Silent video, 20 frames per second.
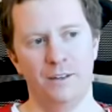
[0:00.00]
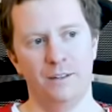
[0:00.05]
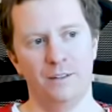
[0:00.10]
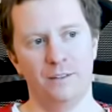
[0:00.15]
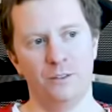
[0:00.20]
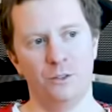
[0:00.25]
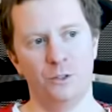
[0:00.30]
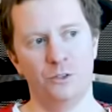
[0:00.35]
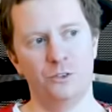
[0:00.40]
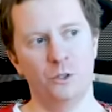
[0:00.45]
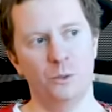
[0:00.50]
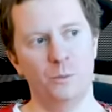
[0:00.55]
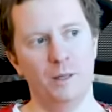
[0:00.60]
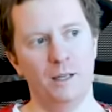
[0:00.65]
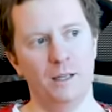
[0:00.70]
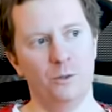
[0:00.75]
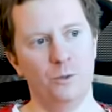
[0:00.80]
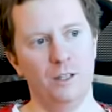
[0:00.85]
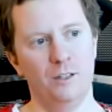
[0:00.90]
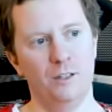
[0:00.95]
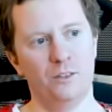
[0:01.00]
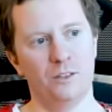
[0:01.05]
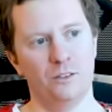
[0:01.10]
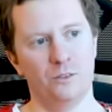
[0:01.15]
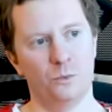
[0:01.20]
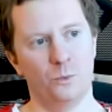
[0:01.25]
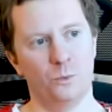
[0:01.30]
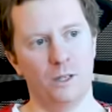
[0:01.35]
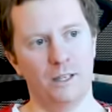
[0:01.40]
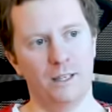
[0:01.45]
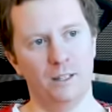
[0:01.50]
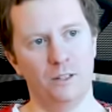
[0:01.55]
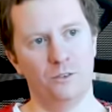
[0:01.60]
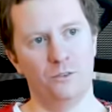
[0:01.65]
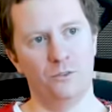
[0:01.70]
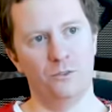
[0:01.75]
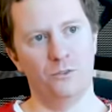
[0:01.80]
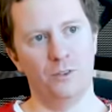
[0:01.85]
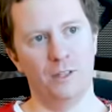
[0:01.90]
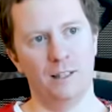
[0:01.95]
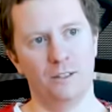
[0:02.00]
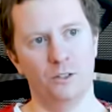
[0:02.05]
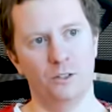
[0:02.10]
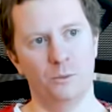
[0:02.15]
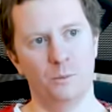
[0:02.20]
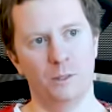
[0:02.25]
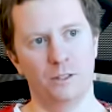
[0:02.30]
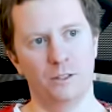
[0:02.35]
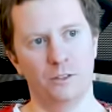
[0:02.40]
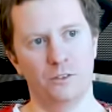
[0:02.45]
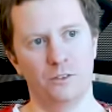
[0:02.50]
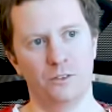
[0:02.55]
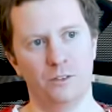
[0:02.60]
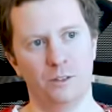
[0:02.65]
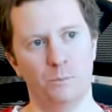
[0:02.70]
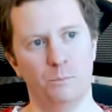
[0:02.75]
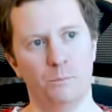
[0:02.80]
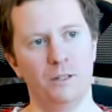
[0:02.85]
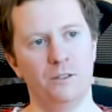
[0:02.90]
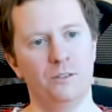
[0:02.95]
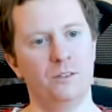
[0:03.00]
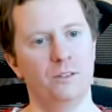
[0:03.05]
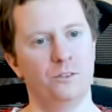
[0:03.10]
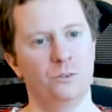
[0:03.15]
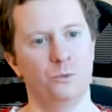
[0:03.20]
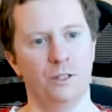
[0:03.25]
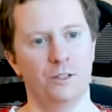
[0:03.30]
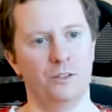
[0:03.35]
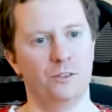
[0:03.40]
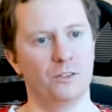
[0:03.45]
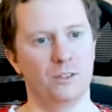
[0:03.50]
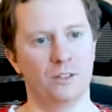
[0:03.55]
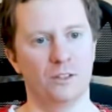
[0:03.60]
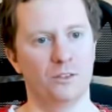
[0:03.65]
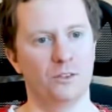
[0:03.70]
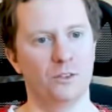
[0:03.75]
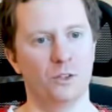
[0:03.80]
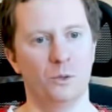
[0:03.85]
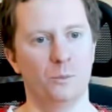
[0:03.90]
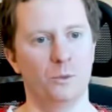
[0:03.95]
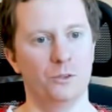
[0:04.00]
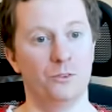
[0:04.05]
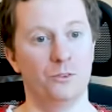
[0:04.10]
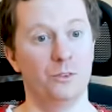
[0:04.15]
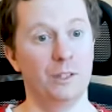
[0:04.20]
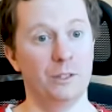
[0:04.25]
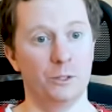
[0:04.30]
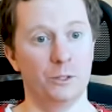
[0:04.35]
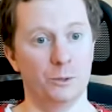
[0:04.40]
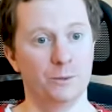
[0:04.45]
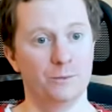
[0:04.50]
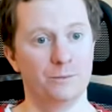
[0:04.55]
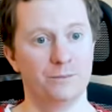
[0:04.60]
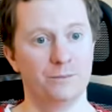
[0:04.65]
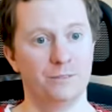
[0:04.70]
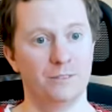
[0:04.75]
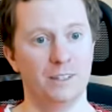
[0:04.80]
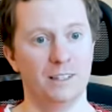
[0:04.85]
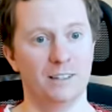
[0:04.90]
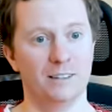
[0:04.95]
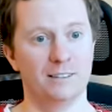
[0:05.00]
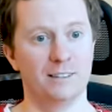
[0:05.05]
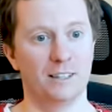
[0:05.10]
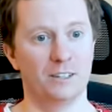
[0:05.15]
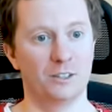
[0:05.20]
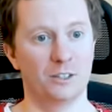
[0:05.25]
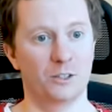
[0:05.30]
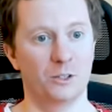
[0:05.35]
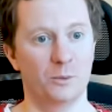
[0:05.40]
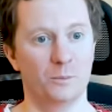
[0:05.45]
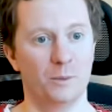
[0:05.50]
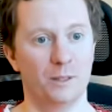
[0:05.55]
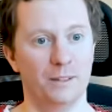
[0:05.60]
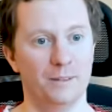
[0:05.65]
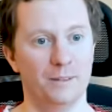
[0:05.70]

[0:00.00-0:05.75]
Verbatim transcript: there are so many reasons why it felt good because the business risk is almost zero in such a company.